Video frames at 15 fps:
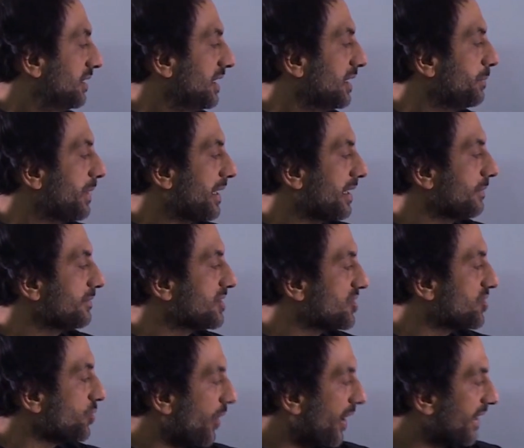it becomes
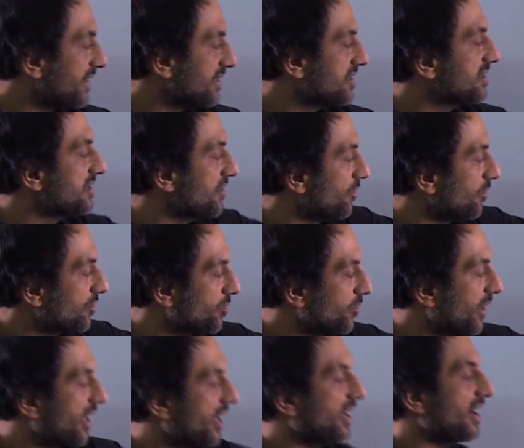twice 0 to
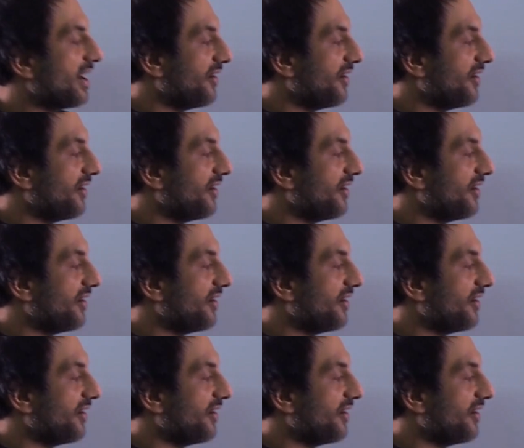a